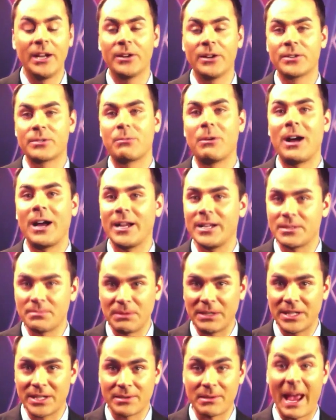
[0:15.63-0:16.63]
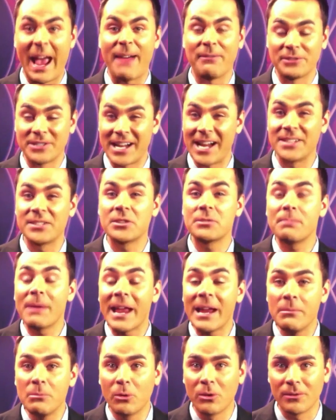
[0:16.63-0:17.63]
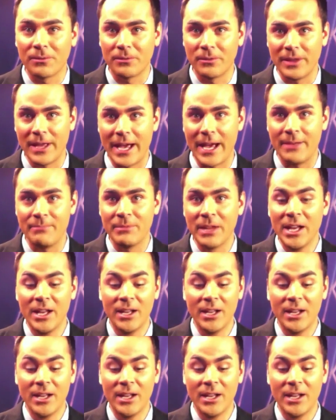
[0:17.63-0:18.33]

Here's why: it's because advertisers pay more for that.